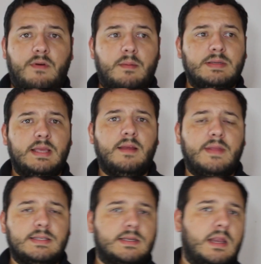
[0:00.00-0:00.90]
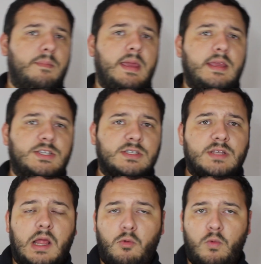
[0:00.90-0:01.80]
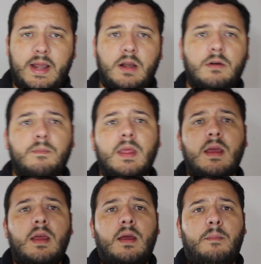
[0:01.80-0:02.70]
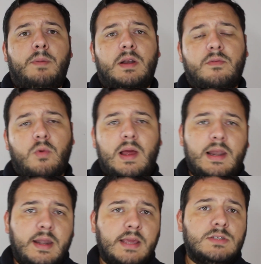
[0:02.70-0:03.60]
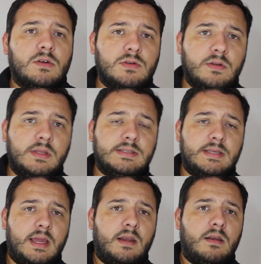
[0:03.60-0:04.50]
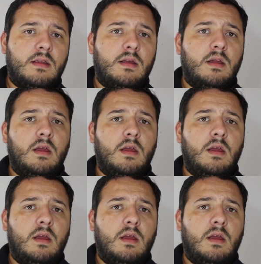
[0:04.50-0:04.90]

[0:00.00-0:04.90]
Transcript: I'm not mistaken, that's gonna be just a rare. Pot of Duality is also in the set.